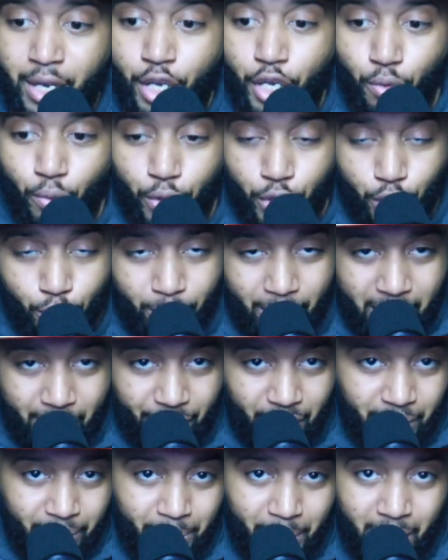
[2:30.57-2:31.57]
When you have
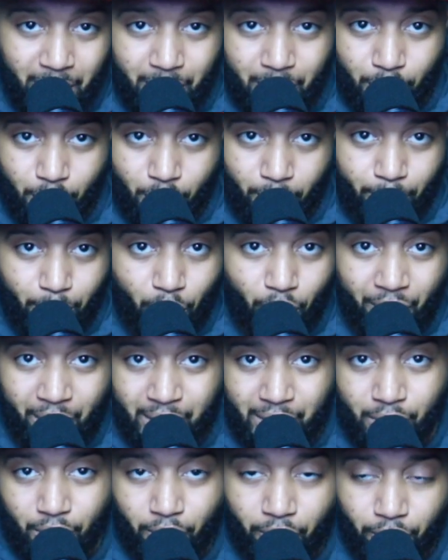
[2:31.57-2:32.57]
it being done on both ends
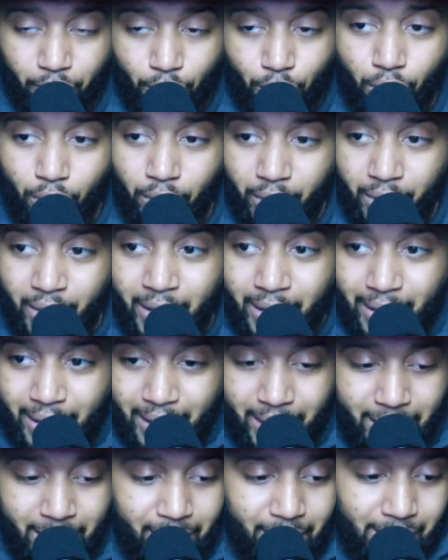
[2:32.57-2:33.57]
of the floor,
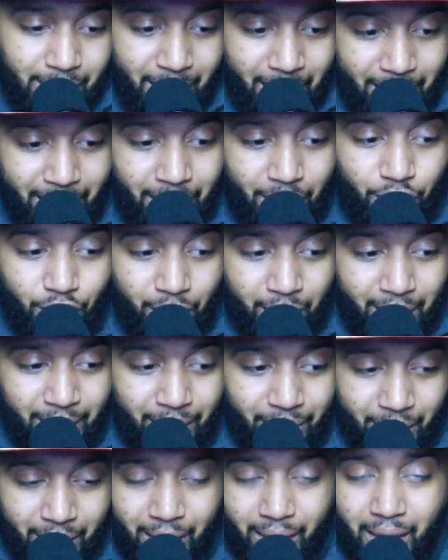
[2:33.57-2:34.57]
he is actually in
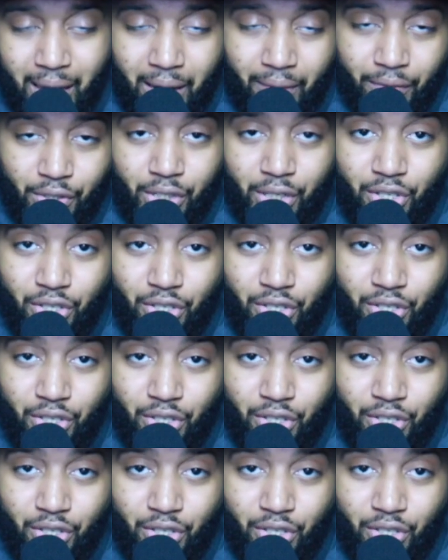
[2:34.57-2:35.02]
that conversation.